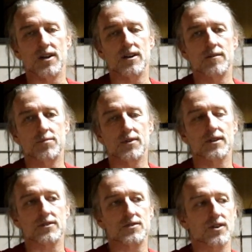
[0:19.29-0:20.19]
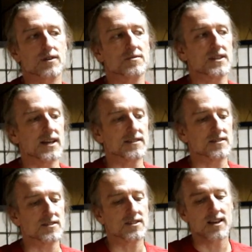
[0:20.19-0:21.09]
bitter political
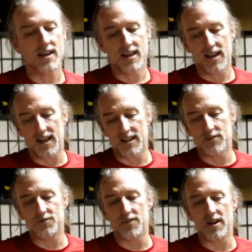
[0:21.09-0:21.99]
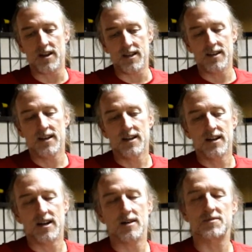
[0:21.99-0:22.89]
circumstances, and he was very
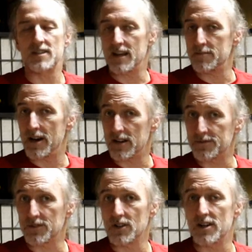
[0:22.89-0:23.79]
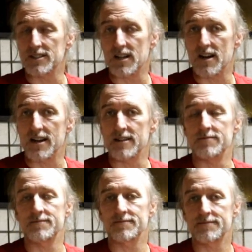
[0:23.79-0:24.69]
upset about it for a long
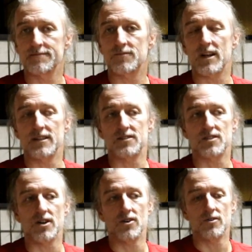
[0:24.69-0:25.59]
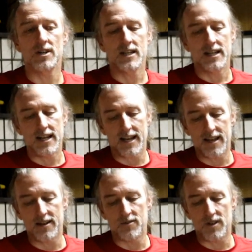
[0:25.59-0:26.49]
time, rightly so.
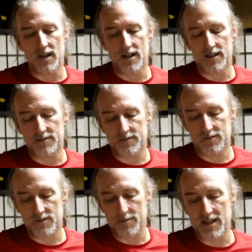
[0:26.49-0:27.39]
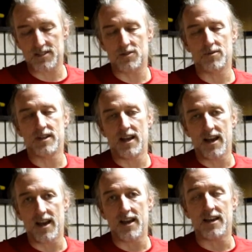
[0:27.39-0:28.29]
And Grandmaster
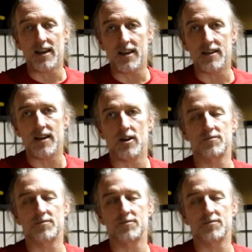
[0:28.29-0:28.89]
Renee